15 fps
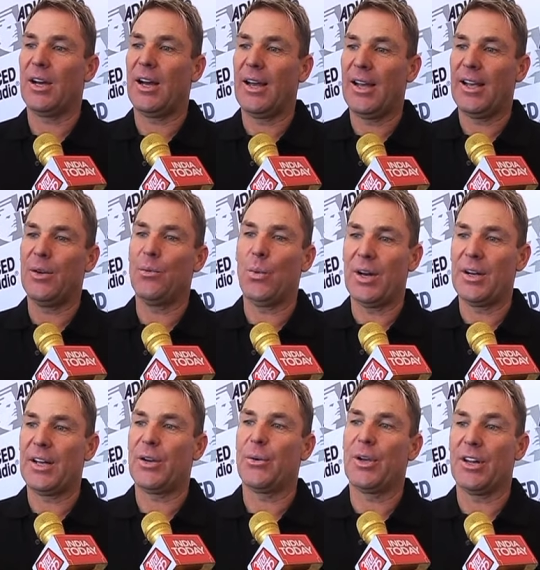in
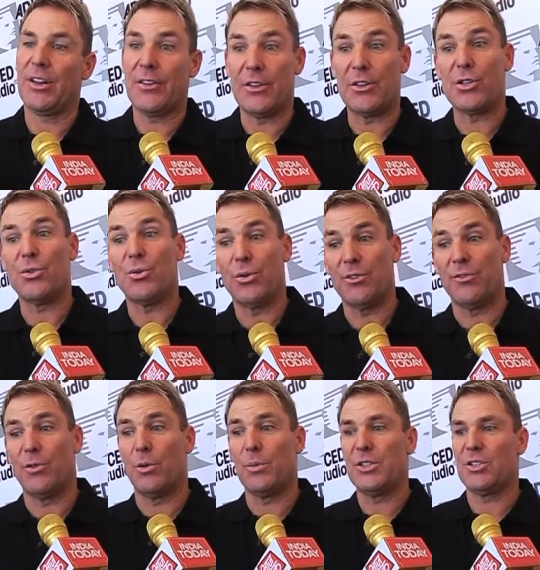one-day cricket, and then the shorter
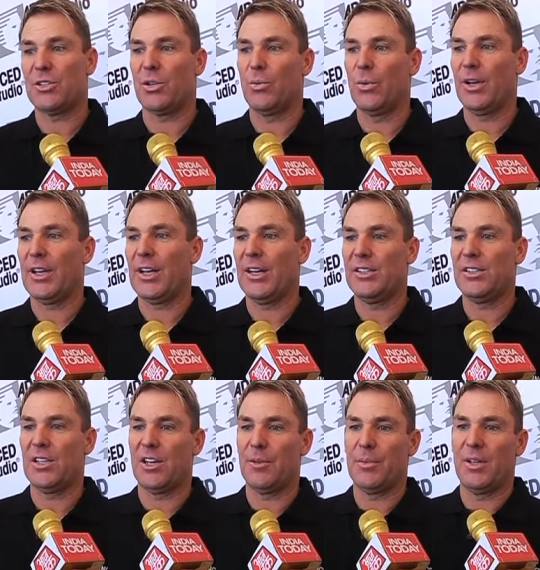form, he's just got to work out, is he
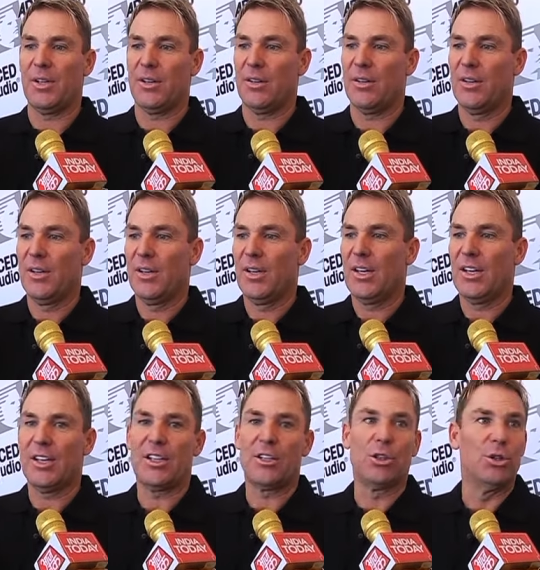going to be a
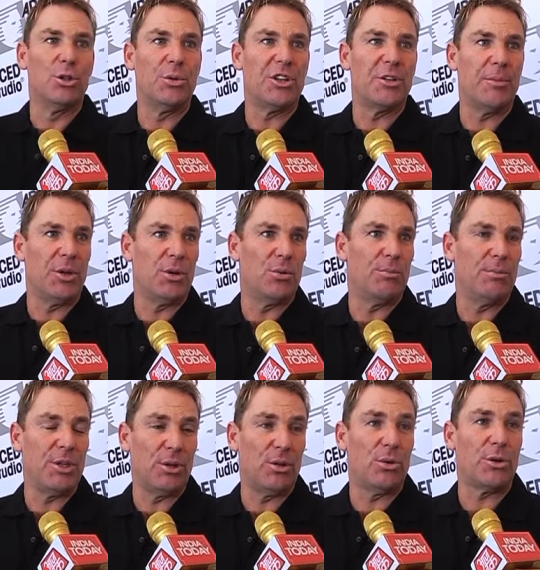glue in the
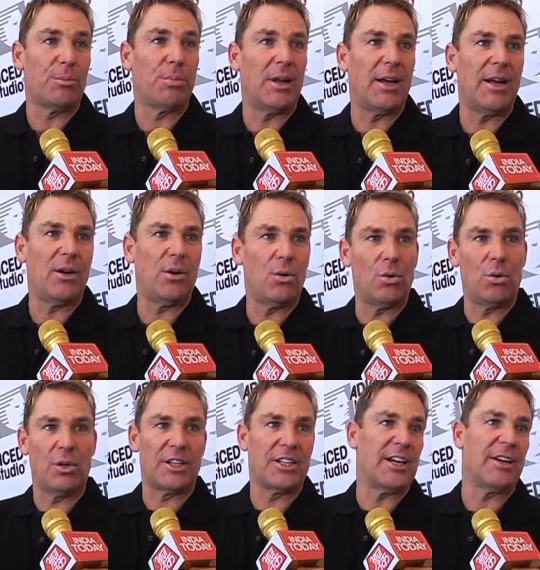middle order player
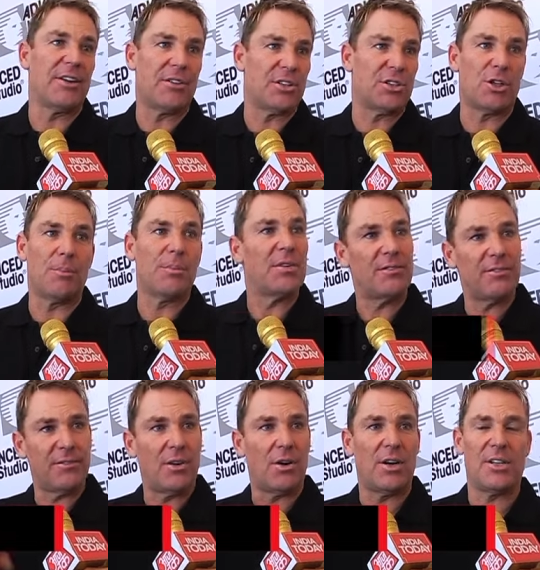or a gun at the top that
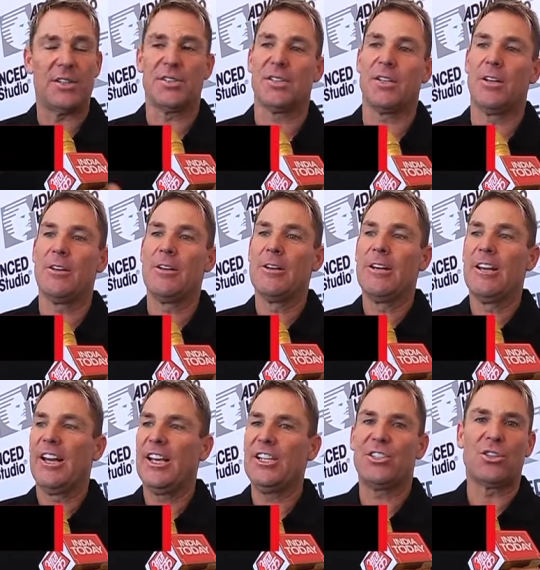fires? So
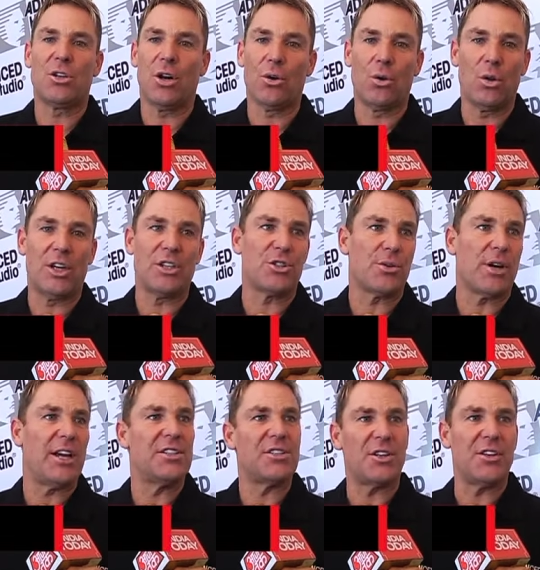he's got all those
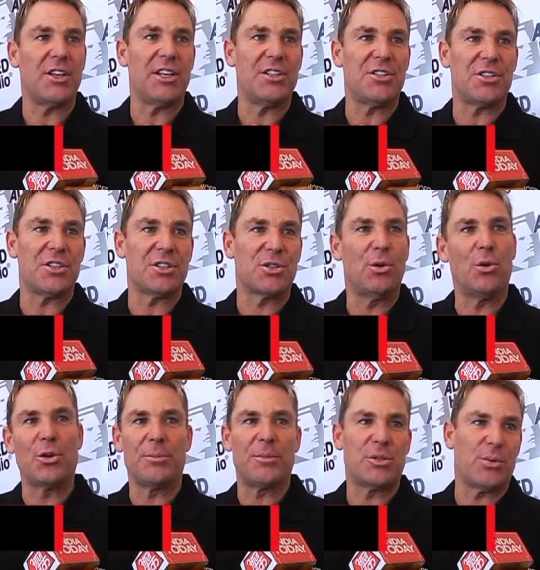traits. I think he's just
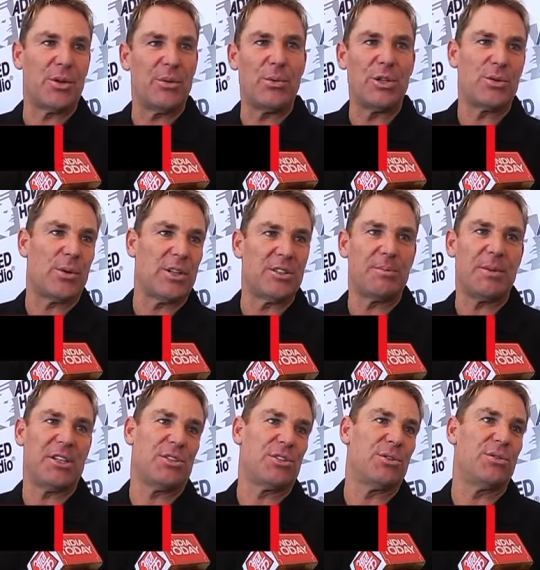caught in between which one
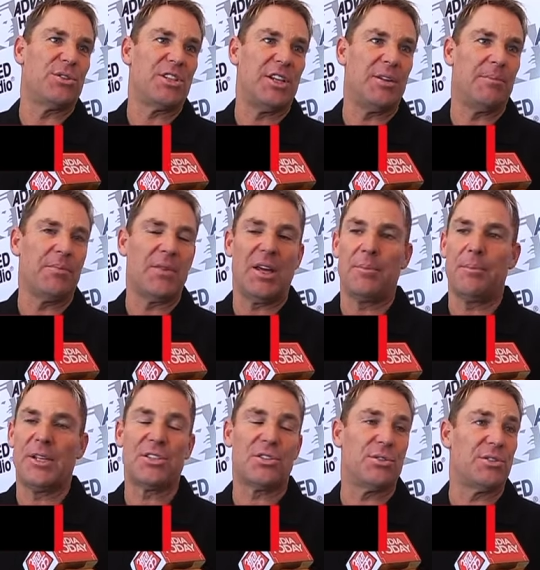best suits him and
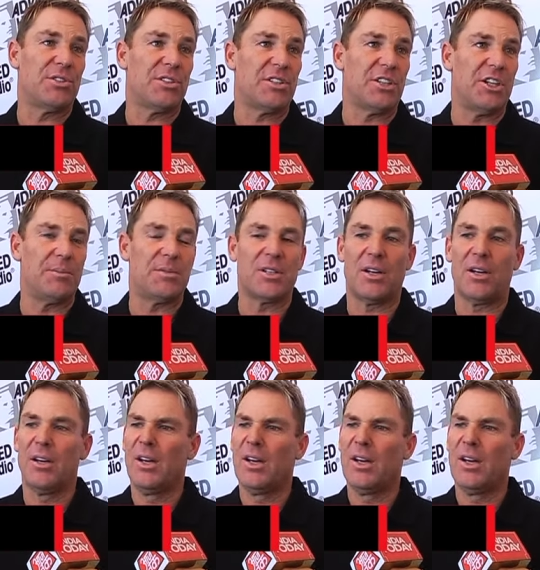best suits the team. So